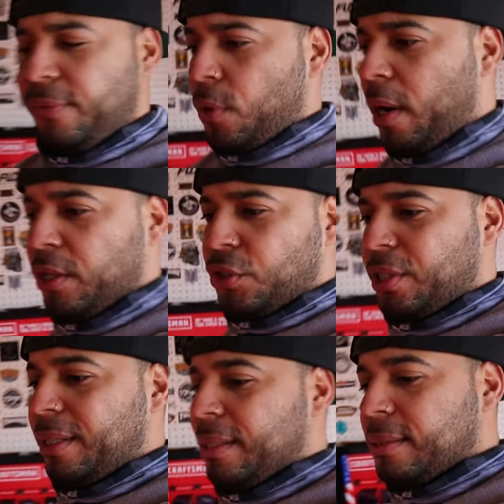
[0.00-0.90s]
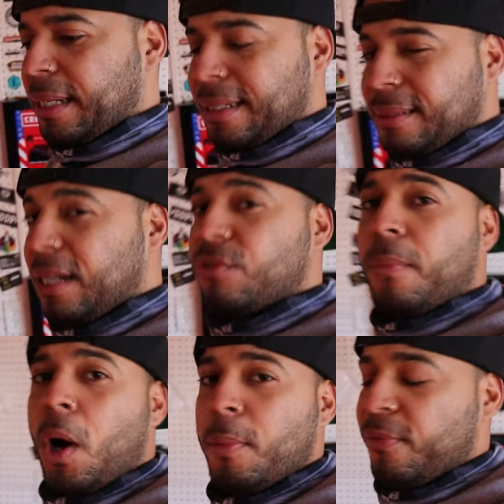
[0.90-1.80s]
If you are interested in this, like I said, it's
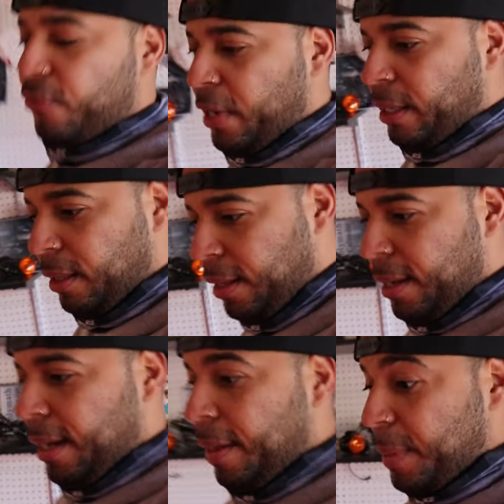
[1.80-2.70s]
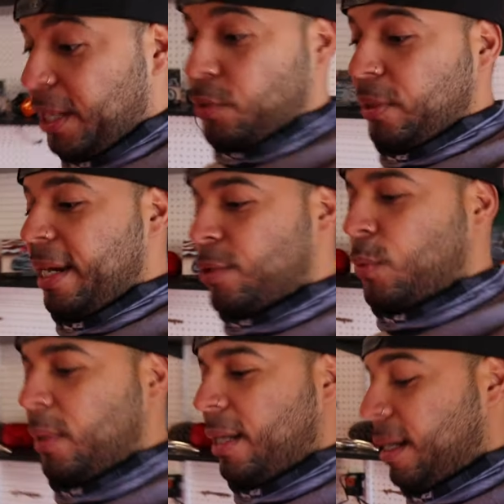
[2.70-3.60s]
from Harbor Freight. I'm gonna catch you on the next one.